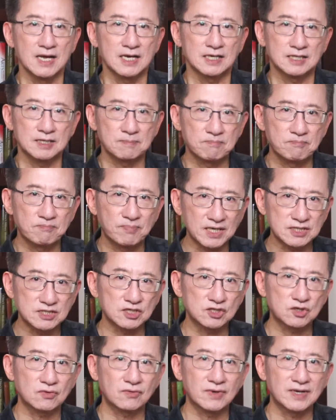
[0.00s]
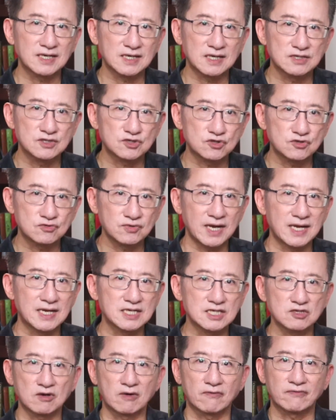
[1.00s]
The budgetary
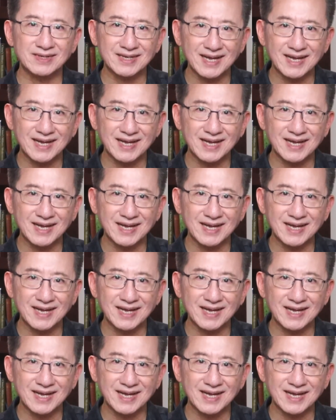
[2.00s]
constraints of